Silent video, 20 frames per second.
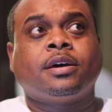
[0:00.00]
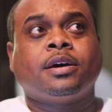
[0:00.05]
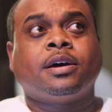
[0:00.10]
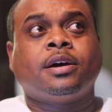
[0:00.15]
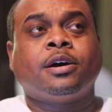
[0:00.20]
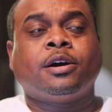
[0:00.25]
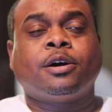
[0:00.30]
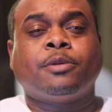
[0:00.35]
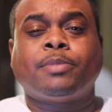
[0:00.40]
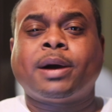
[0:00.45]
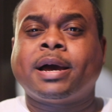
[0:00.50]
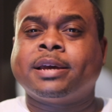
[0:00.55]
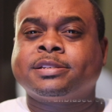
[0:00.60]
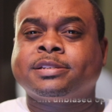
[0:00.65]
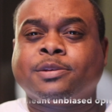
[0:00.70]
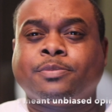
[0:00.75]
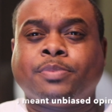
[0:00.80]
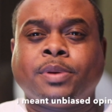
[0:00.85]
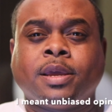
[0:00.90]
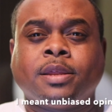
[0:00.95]
a
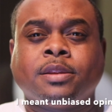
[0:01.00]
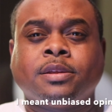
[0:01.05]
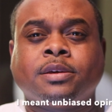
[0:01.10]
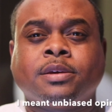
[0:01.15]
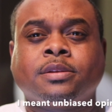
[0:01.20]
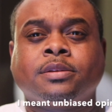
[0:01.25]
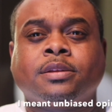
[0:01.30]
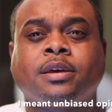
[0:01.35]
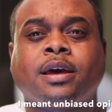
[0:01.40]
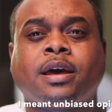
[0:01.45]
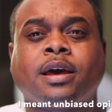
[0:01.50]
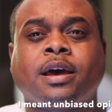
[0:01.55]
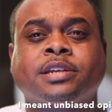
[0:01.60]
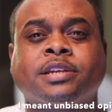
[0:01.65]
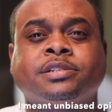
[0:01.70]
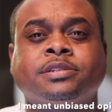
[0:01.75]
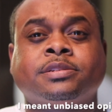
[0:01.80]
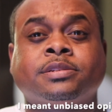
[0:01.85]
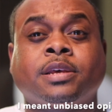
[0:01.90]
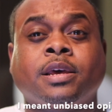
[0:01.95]
biased opinion, I
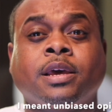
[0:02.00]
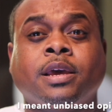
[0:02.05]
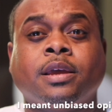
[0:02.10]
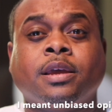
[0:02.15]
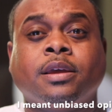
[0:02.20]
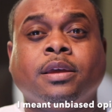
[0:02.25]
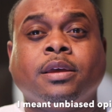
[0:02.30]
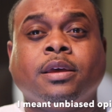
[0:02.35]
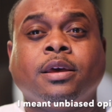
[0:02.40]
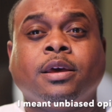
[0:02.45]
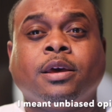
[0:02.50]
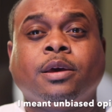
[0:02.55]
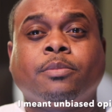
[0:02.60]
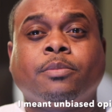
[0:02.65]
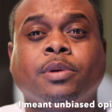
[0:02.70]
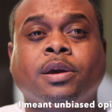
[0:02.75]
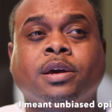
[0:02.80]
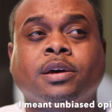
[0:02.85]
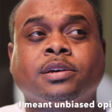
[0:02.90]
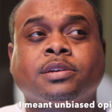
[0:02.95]
should say,
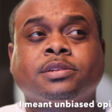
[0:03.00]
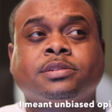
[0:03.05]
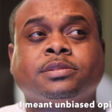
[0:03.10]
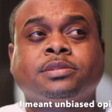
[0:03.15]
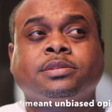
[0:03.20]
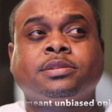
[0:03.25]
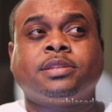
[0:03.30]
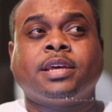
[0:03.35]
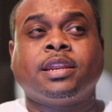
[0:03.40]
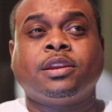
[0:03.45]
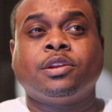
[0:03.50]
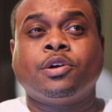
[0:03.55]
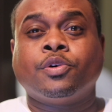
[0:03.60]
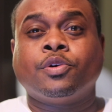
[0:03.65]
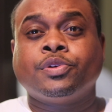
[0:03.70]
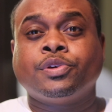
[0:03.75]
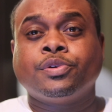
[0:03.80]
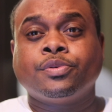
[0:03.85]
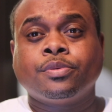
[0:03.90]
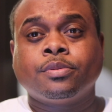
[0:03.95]
because they
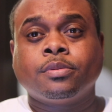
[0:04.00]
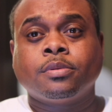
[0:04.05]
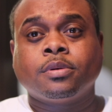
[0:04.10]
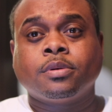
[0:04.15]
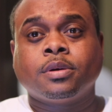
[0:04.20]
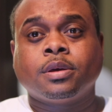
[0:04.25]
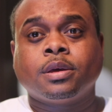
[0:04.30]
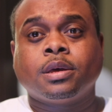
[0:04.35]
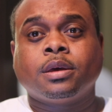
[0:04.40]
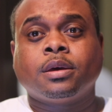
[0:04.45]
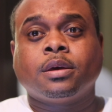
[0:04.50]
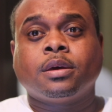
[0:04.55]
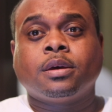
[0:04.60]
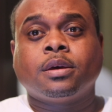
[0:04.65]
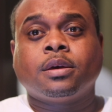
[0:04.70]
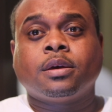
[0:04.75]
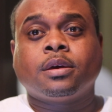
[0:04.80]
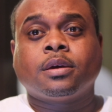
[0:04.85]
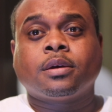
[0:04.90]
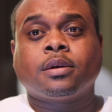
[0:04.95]
know you.
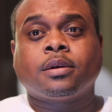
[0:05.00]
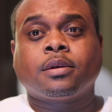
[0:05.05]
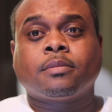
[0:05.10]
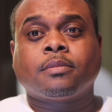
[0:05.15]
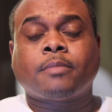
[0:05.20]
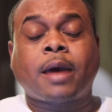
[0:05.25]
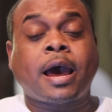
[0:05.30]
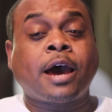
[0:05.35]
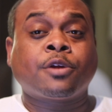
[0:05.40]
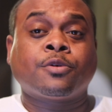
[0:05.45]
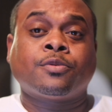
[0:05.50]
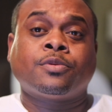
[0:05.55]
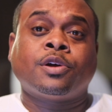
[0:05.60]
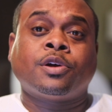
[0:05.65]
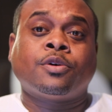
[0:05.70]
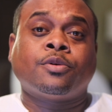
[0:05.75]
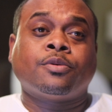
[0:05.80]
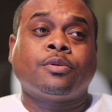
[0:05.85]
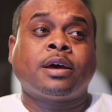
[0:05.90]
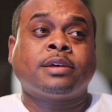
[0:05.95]
I don't
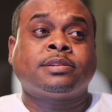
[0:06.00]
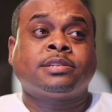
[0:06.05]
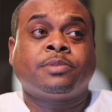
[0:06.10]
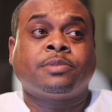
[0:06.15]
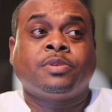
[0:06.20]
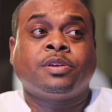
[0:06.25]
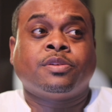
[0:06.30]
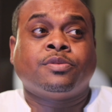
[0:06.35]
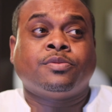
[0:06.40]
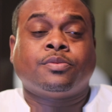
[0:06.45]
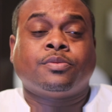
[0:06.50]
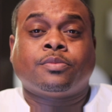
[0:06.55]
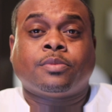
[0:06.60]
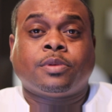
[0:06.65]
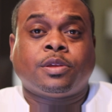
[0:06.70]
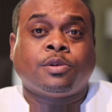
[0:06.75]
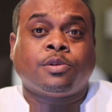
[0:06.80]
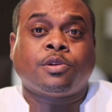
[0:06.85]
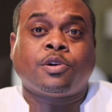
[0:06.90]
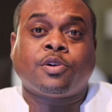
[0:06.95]
know. Some of
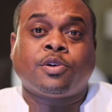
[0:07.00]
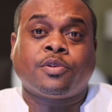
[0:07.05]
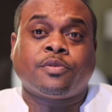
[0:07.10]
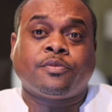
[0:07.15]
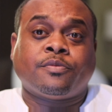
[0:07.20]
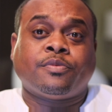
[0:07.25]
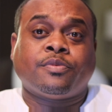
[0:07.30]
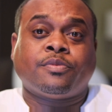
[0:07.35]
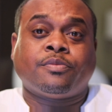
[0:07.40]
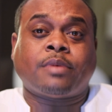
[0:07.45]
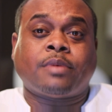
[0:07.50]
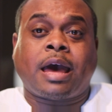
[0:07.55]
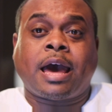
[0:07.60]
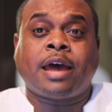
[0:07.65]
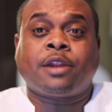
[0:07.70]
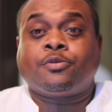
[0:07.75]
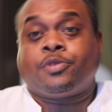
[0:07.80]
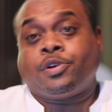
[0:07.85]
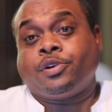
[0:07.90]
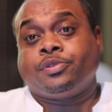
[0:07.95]
you, I
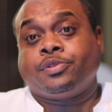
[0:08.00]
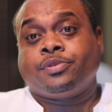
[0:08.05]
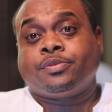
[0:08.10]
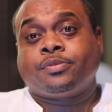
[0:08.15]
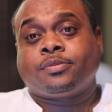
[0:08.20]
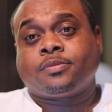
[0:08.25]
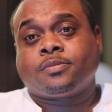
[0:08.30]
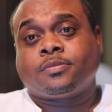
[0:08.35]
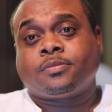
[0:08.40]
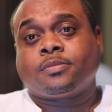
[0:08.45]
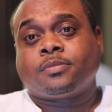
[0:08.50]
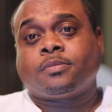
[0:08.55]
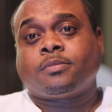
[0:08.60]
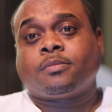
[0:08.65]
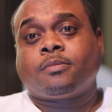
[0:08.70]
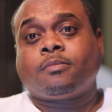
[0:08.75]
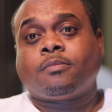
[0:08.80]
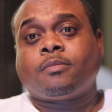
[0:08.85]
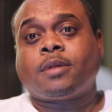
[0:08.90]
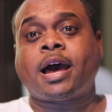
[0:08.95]
don't know you.
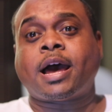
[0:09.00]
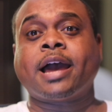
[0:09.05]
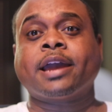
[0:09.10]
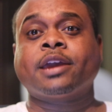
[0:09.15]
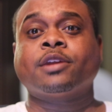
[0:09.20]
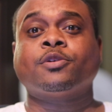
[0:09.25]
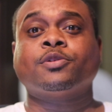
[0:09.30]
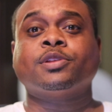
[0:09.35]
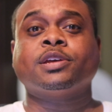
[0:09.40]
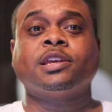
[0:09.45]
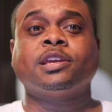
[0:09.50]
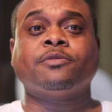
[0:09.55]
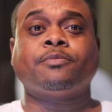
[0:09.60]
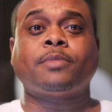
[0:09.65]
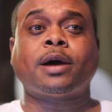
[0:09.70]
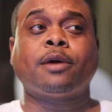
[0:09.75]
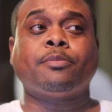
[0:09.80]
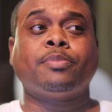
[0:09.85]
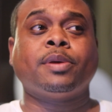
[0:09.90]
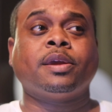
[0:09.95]
I can only give
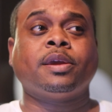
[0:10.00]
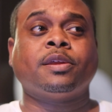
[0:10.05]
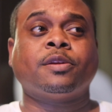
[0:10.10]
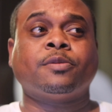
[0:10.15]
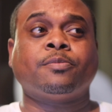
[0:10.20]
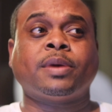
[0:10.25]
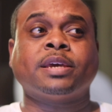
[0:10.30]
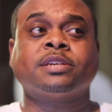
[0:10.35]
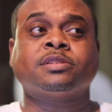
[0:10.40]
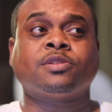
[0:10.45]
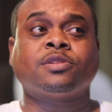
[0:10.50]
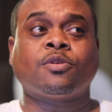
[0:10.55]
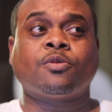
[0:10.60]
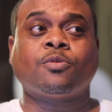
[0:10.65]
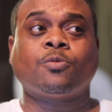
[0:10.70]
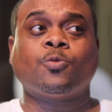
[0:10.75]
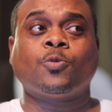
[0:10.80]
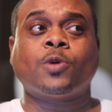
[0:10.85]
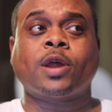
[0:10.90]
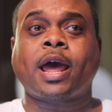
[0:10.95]
my opinion based
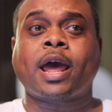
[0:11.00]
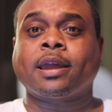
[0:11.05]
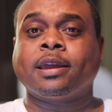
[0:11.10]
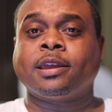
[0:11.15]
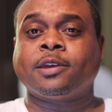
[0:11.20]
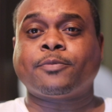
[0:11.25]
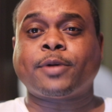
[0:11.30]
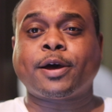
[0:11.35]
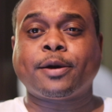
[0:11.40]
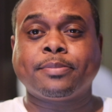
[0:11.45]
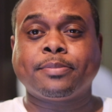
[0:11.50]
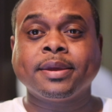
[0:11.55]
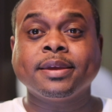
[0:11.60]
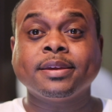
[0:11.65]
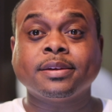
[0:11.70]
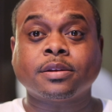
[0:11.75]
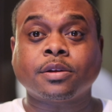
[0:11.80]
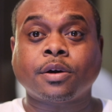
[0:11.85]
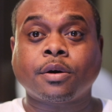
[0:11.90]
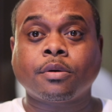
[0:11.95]
on what I can give my
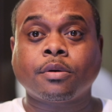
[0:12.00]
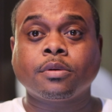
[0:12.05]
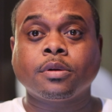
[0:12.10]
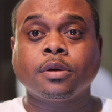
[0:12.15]
opinion on.